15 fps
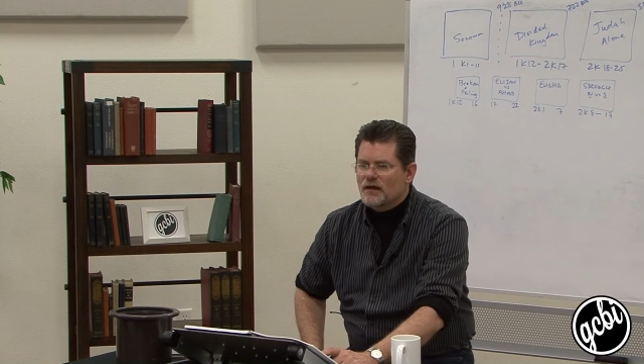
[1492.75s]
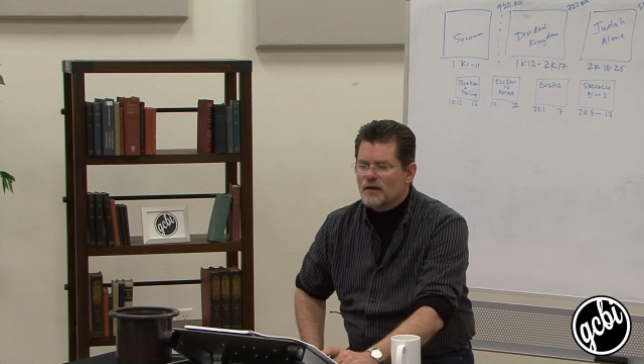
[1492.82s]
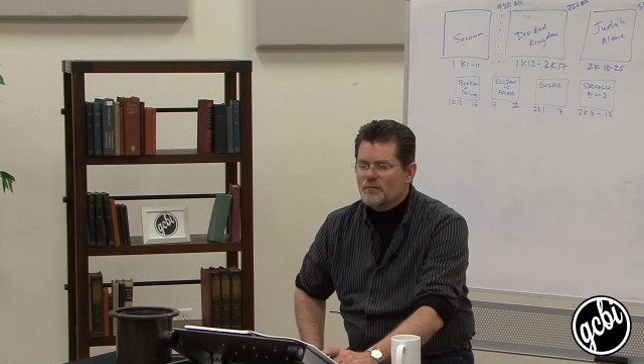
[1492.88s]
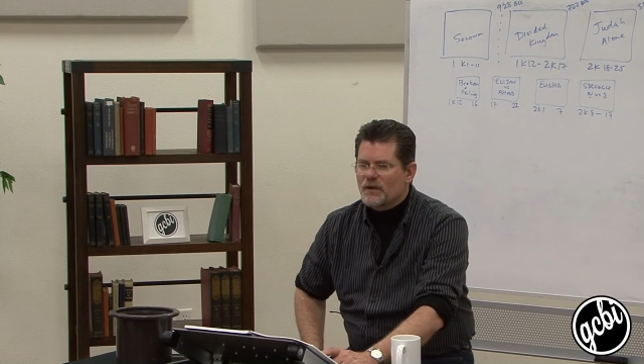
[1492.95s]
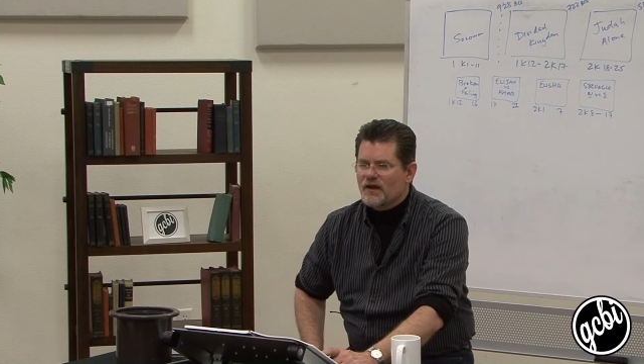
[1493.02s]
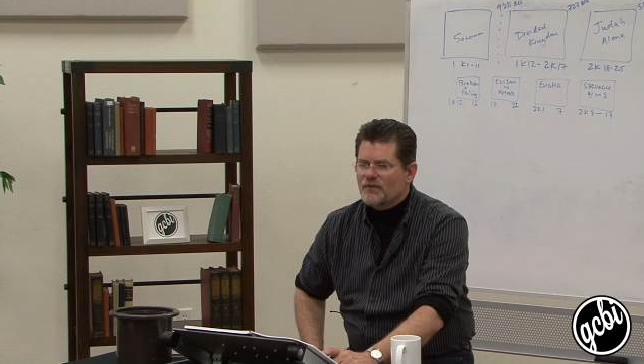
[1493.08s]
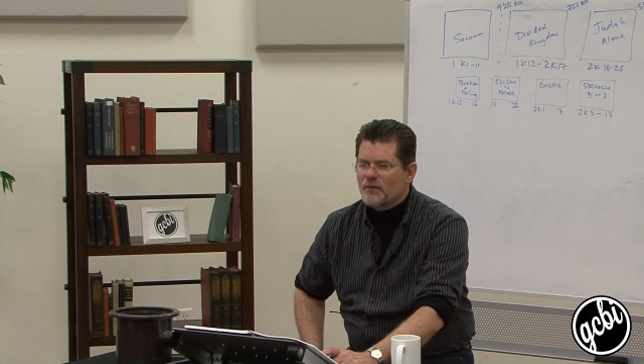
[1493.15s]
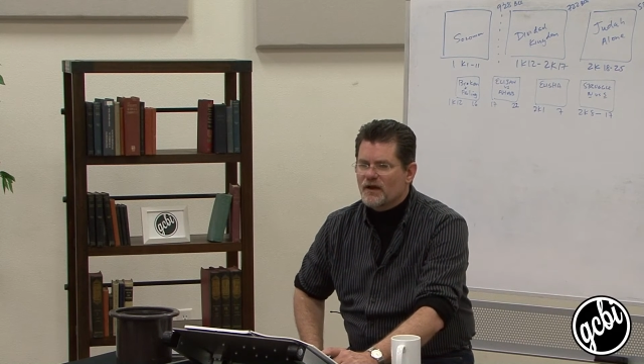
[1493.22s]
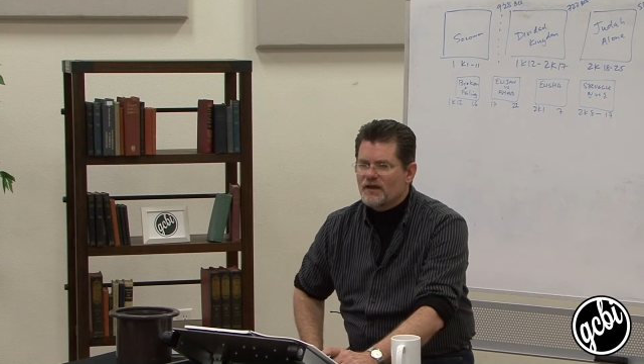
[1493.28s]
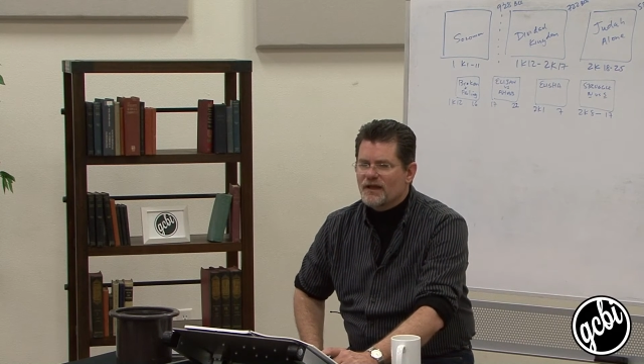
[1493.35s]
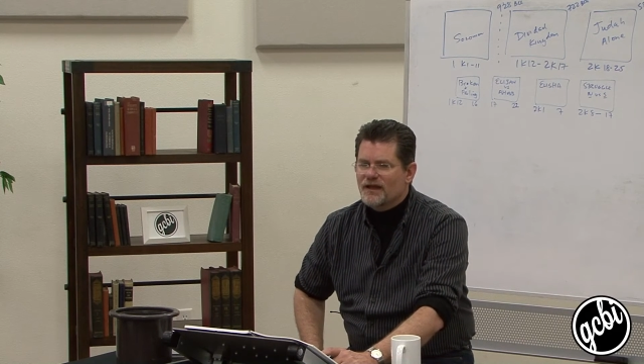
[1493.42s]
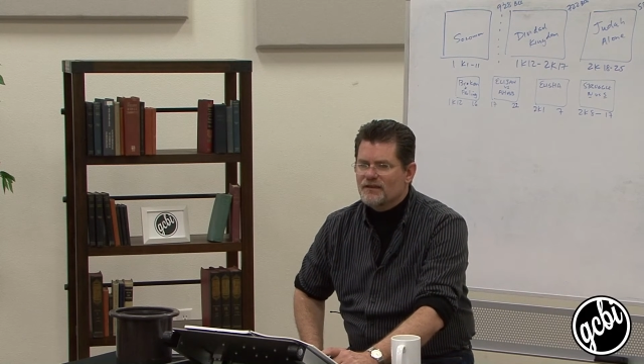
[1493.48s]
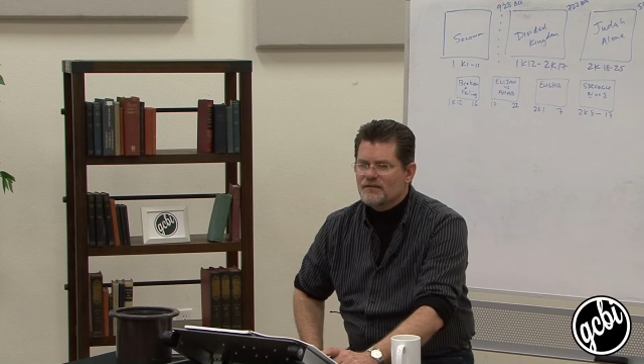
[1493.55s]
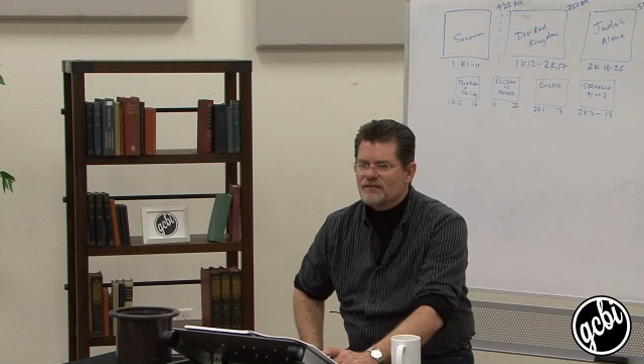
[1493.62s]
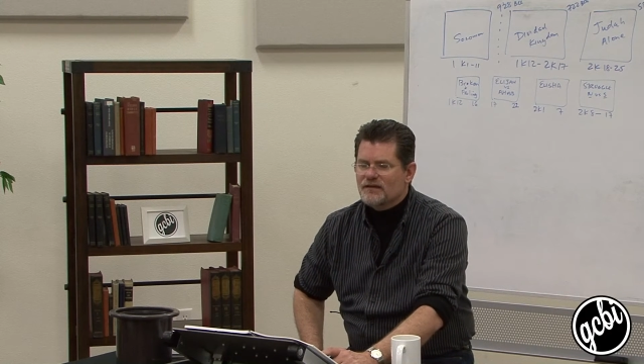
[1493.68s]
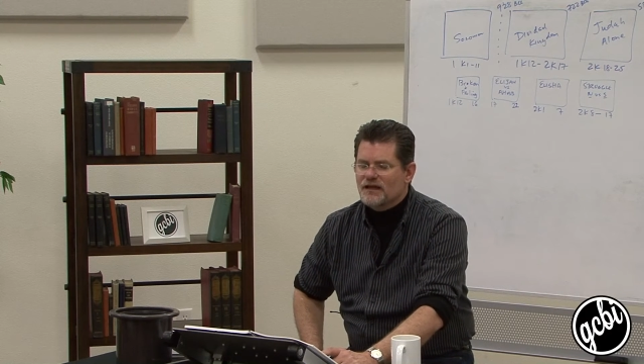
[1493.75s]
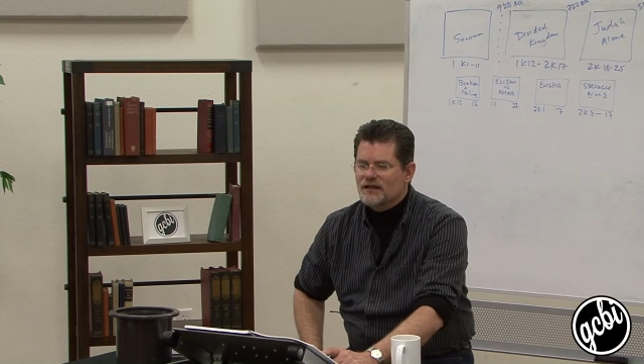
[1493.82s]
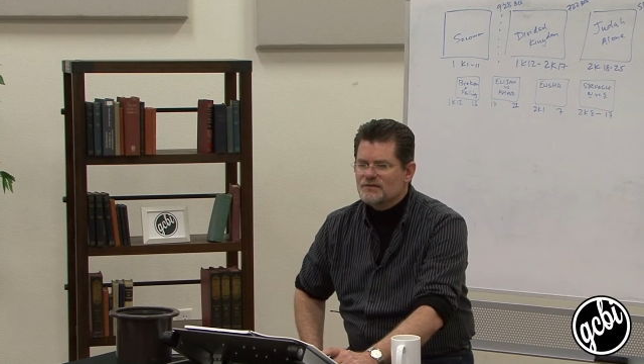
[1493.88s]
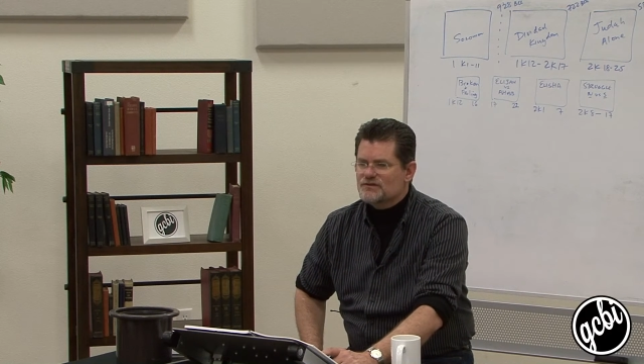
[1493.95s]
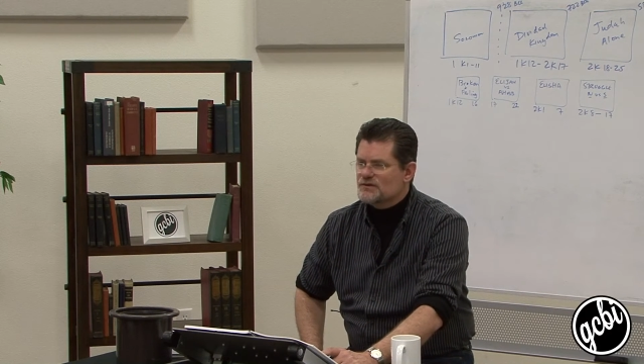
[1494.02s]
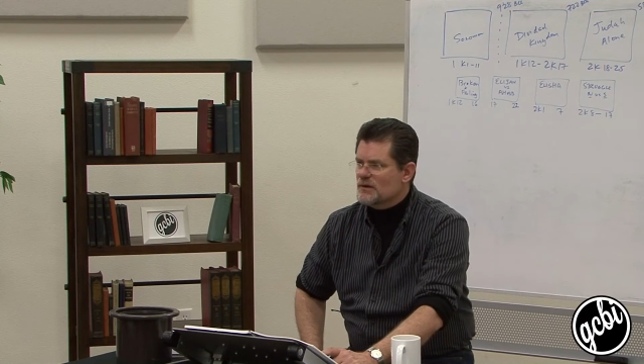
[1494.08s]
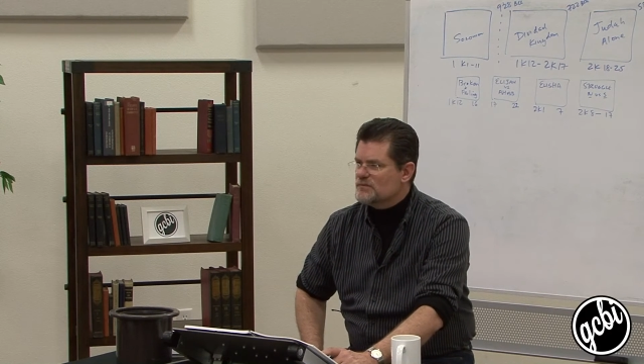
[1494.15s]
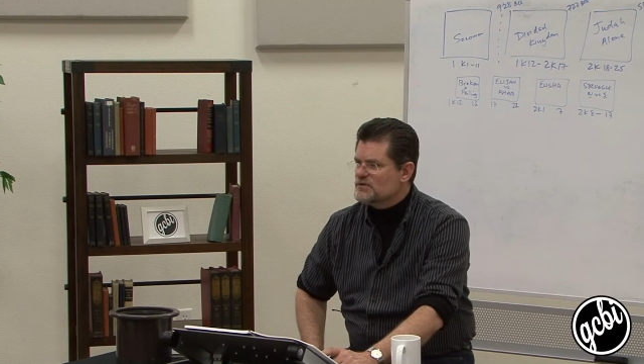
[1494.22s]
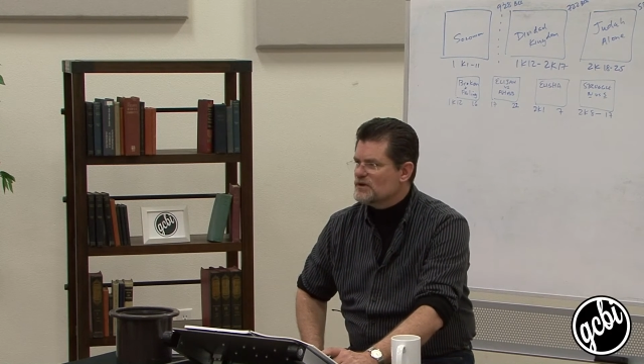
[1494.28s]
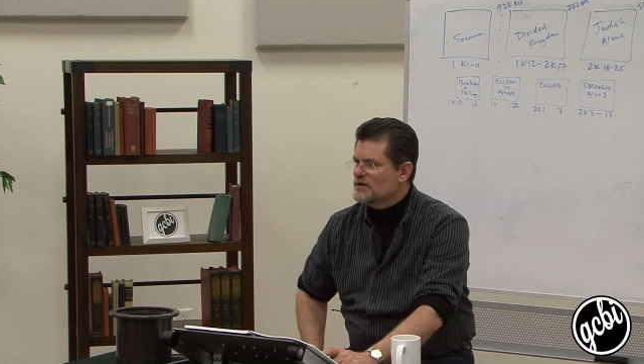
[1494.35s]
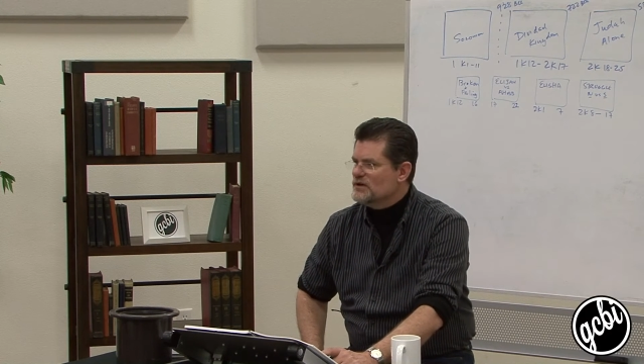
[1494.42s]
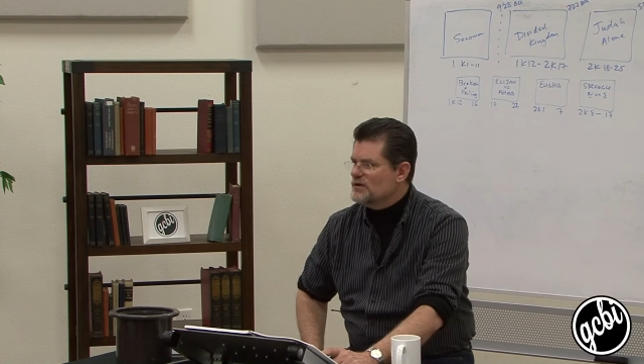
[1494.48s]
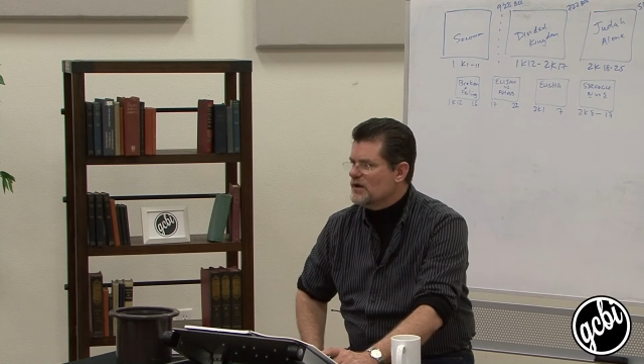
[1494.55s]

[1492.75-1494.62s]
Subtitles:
And by the way, in Scripture,